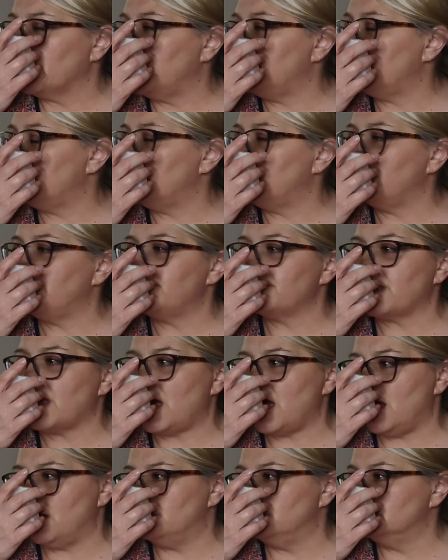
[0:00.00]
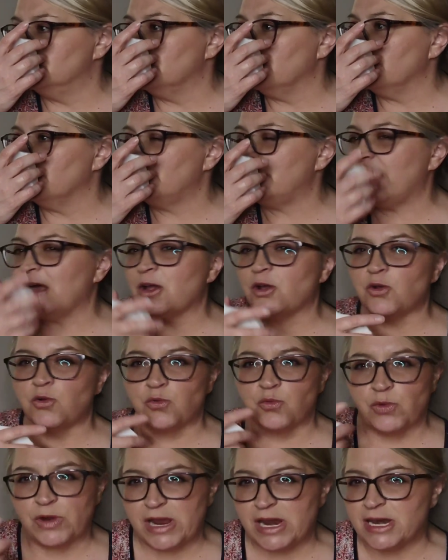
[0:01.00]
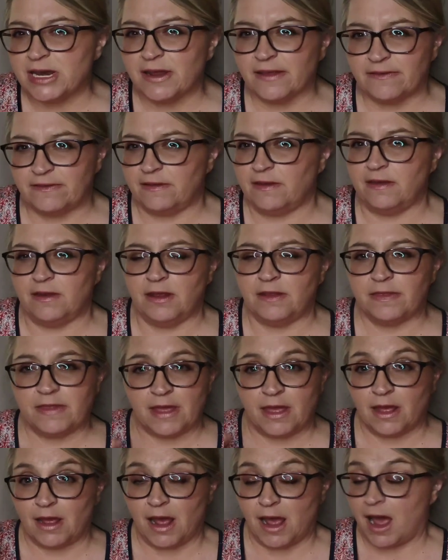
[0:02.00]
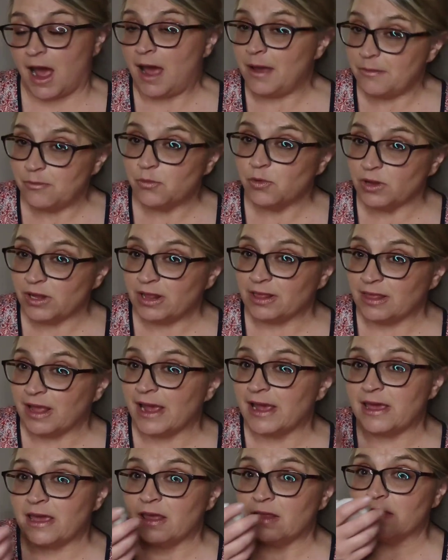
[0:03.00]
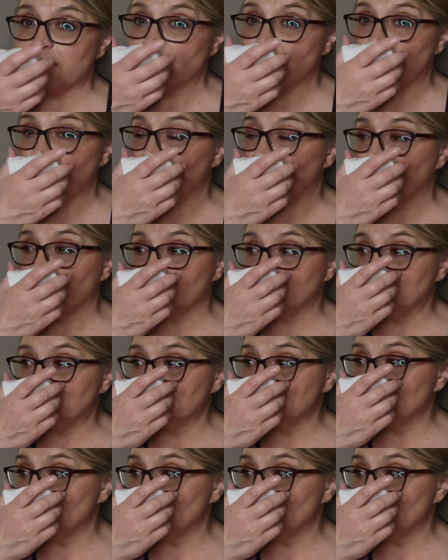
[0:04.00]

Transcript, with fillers: And then it's got that greenness in it that I'm really liking this year.